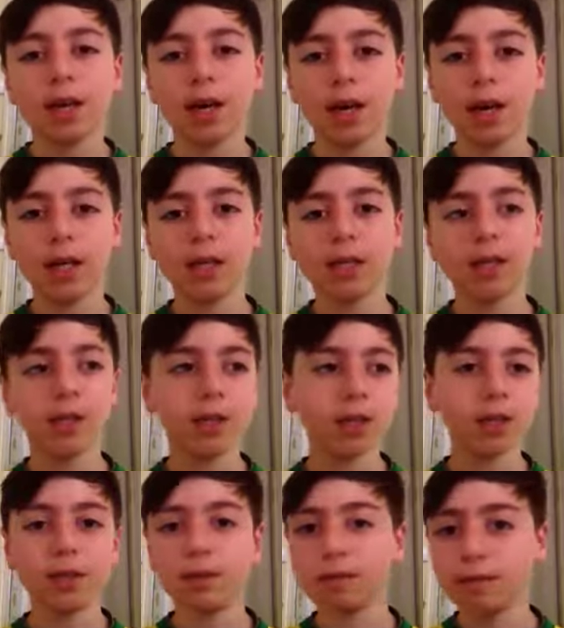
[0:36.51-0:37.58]

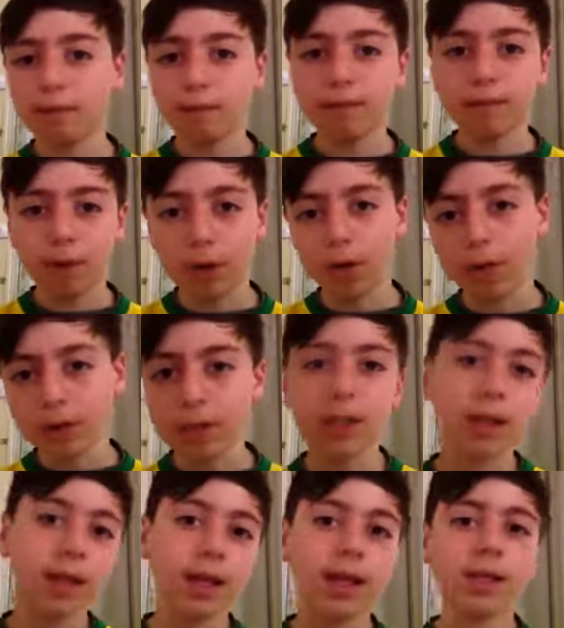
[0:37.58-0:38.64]
vlogs,
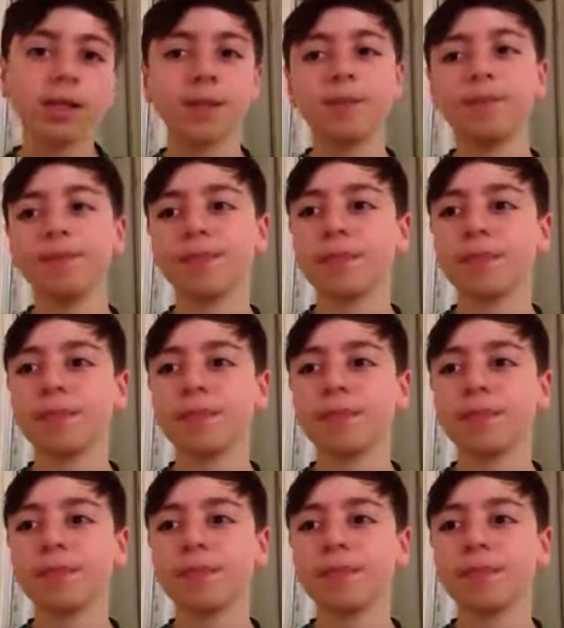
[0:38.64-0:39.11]
I guess.